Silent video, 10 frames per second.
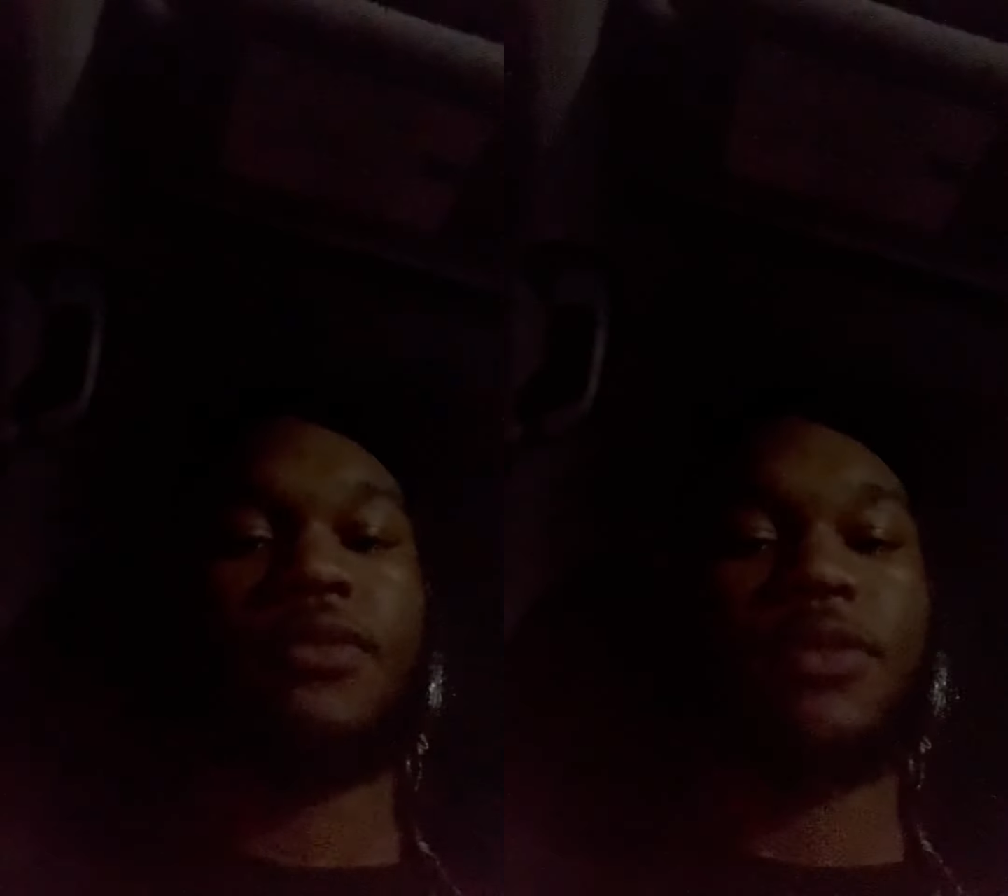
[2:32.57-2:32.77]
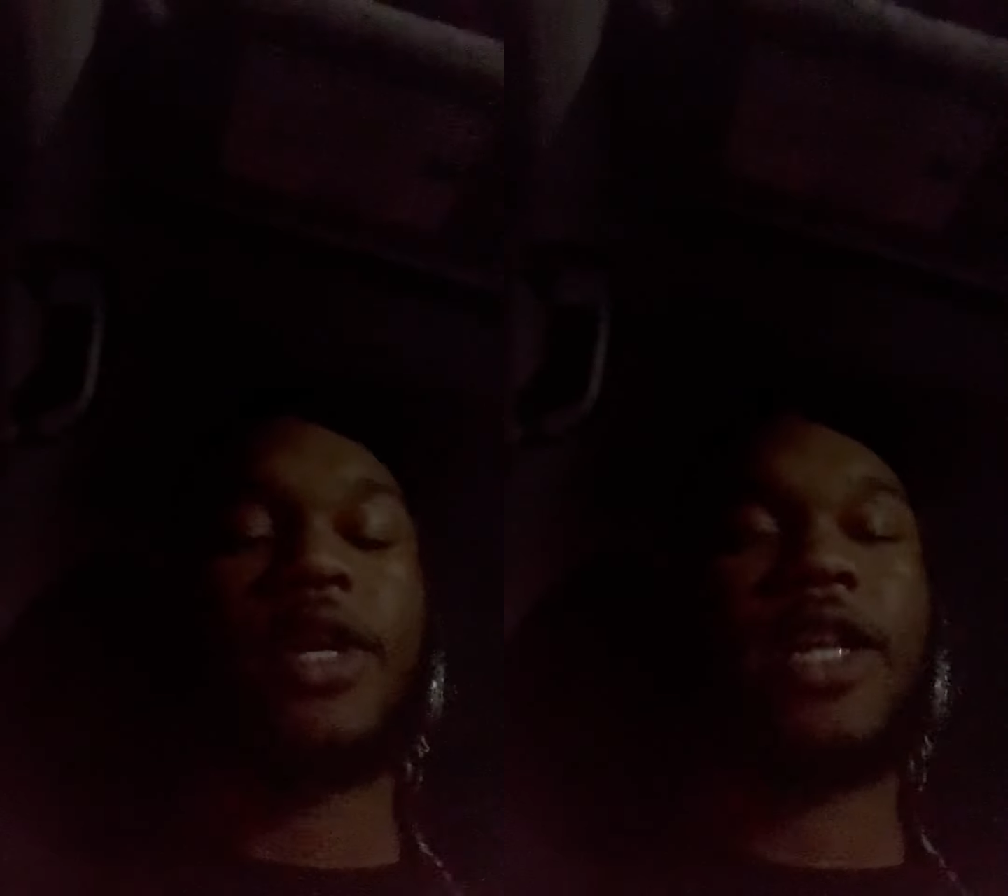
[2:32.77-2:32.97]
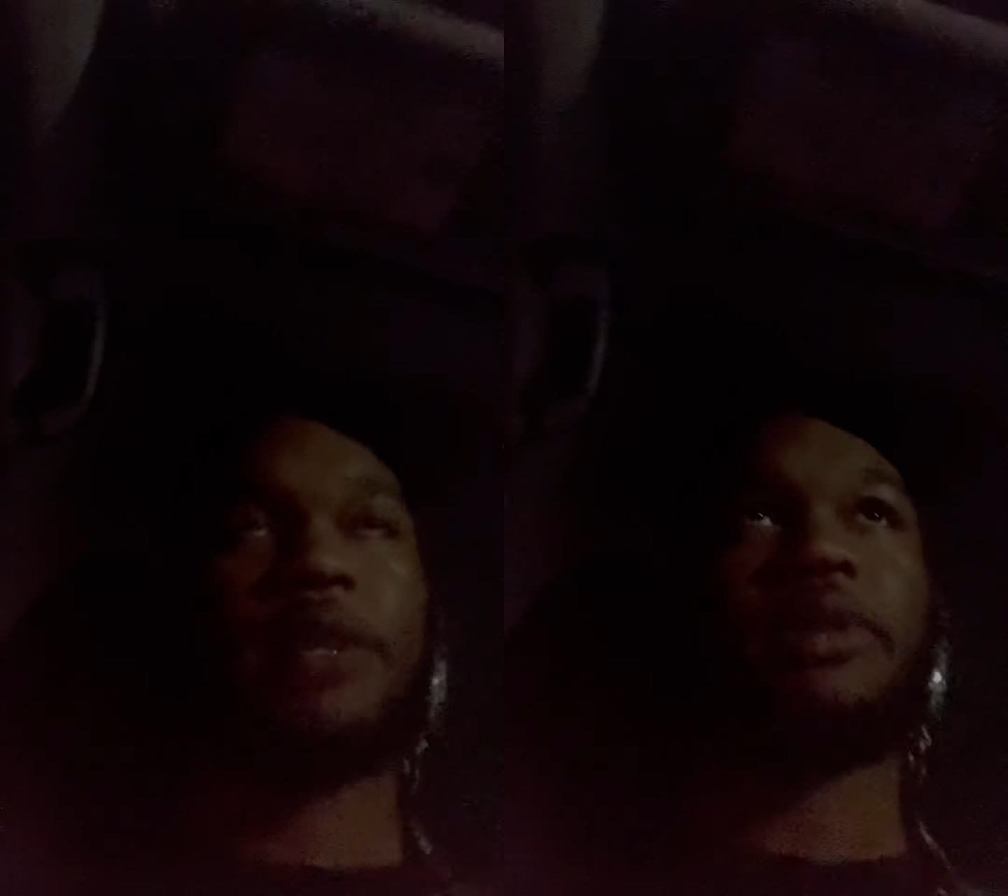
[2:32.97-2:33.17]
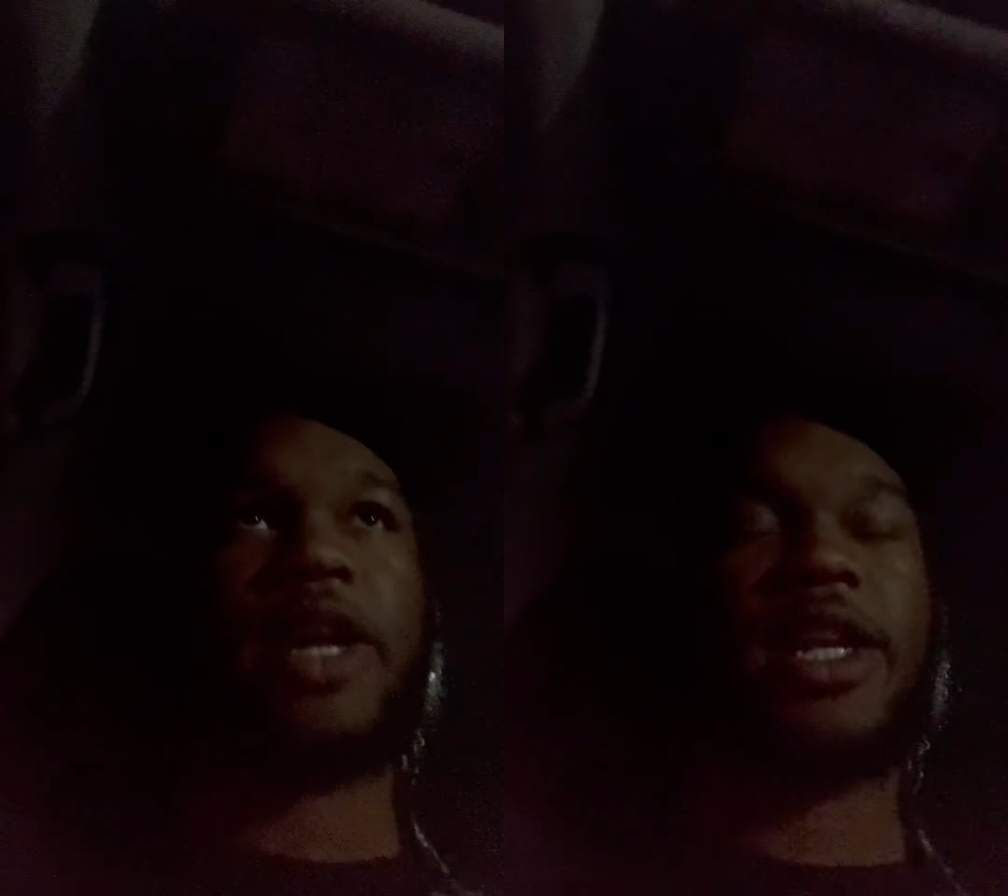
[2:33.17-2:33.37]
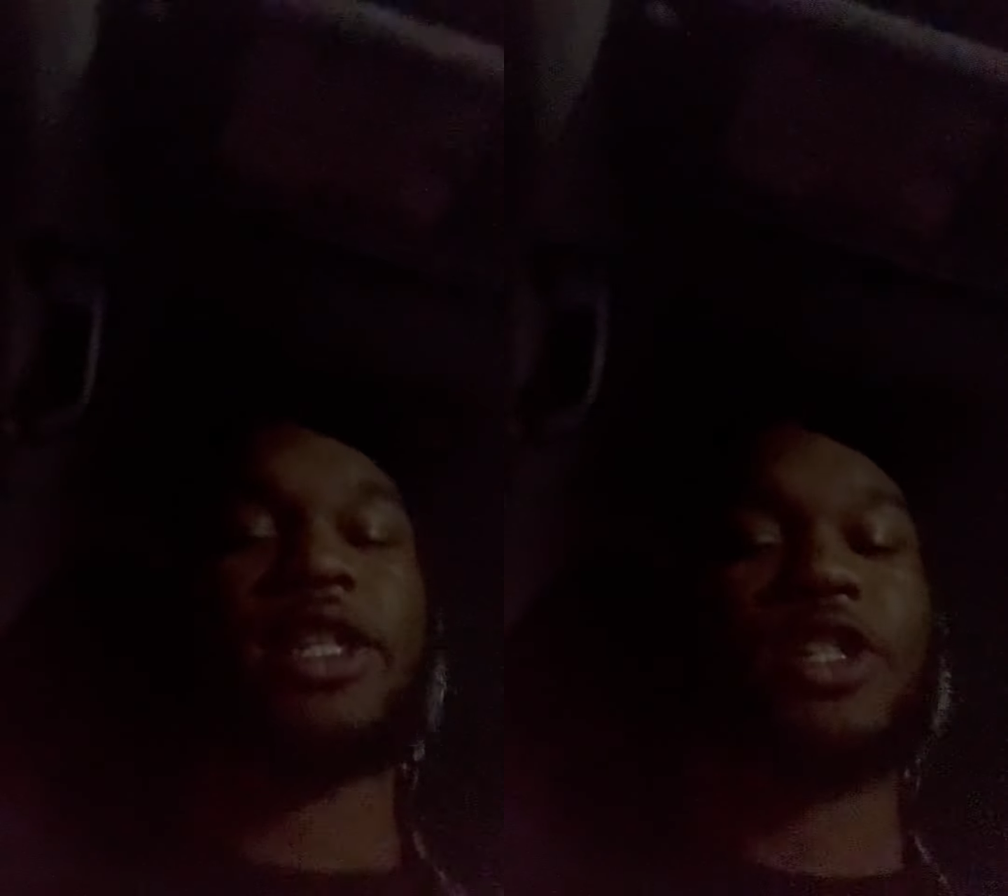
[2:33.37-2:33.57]
yeah, the
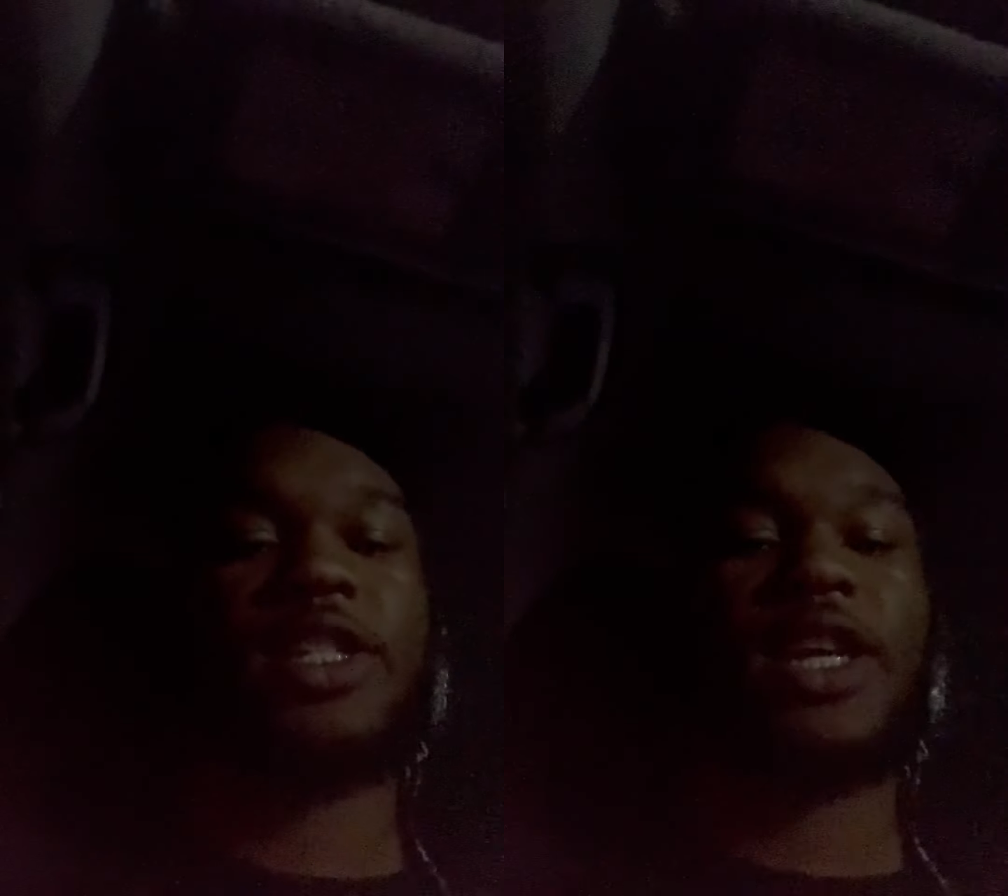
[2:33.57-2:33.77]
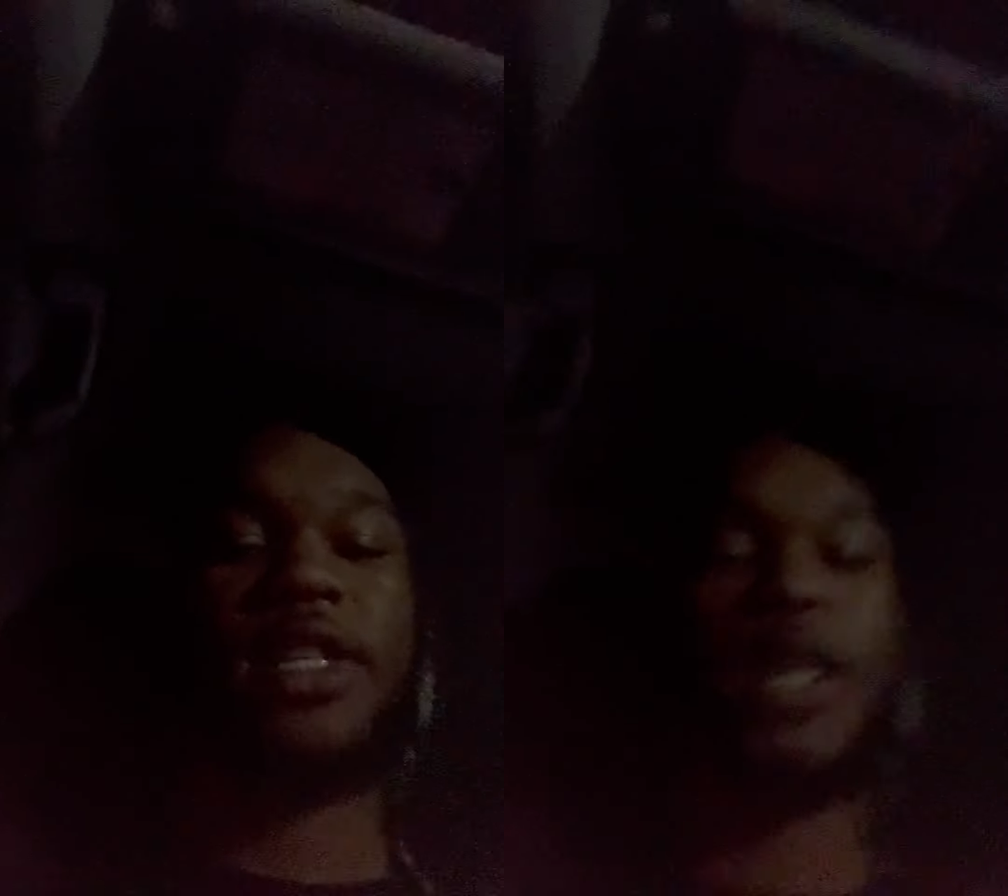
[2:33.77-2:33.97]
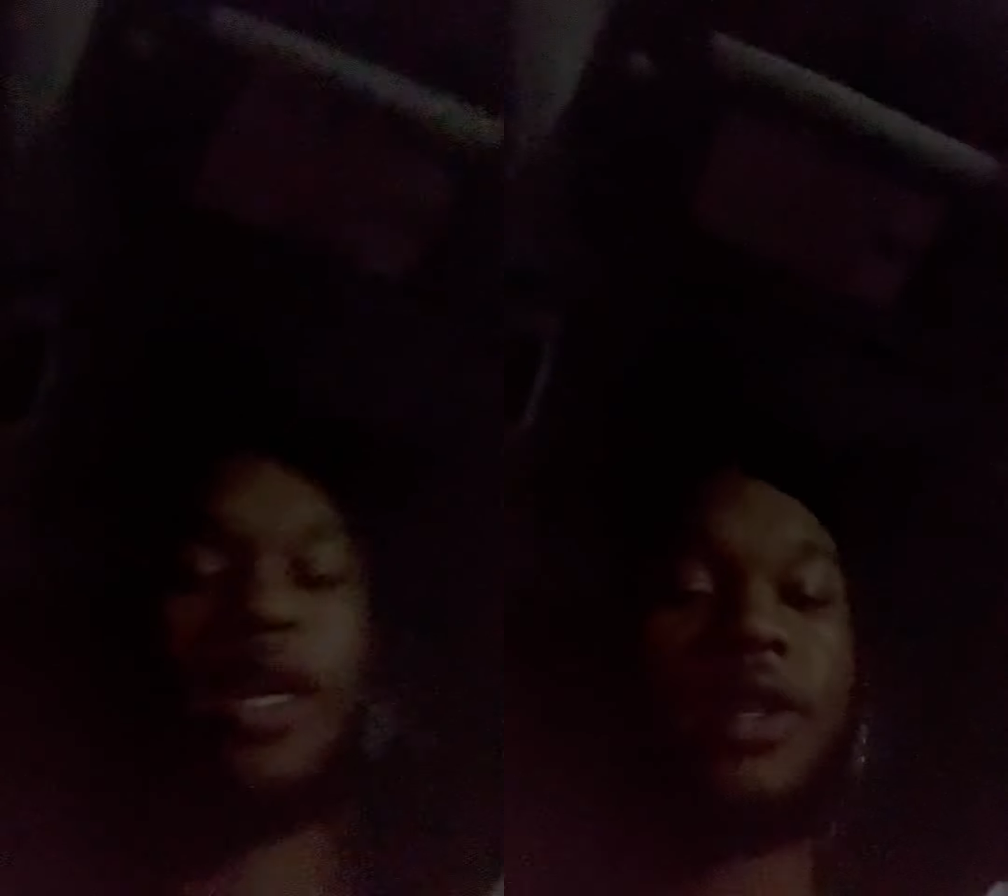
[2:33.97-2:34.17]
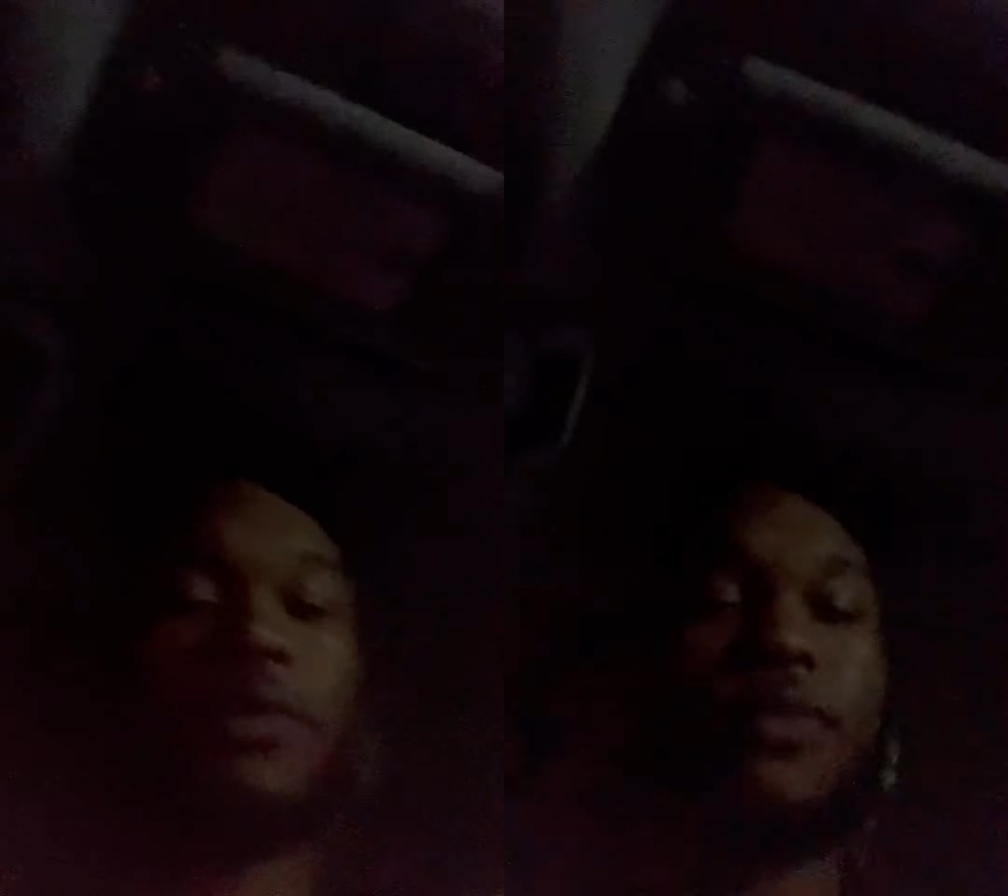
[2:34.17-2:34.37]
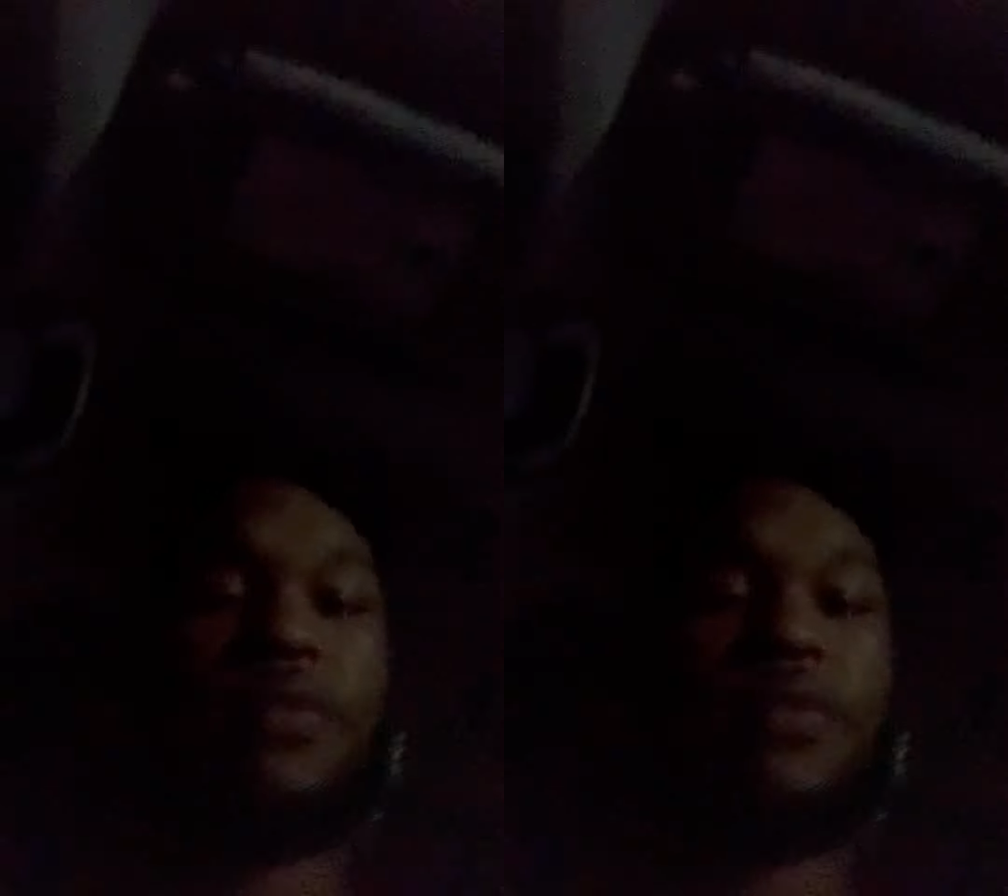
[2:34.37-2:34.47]
planet just can't take it.